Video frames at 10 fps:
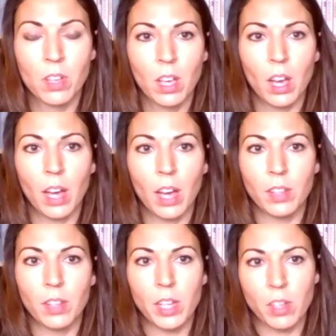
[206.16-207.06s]
and they
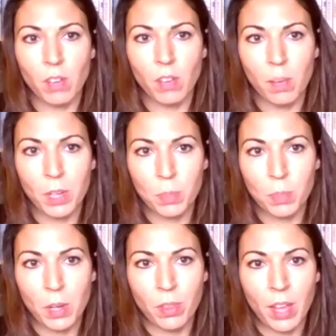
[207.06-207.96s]
don't go much
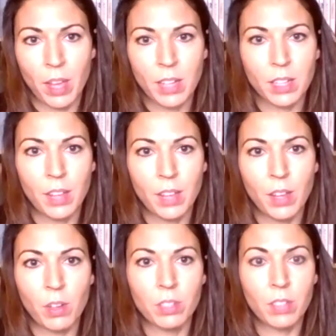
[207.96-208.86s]
beyond that. And there are
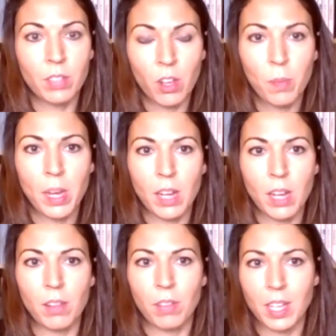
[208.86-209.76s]
so many other
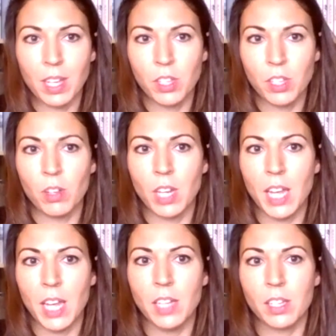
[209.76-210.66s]
things you could
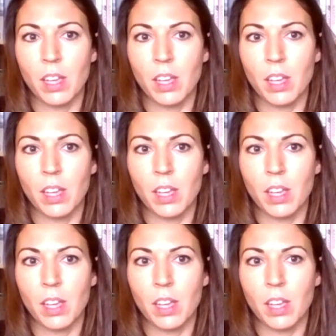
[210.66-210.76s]
eat,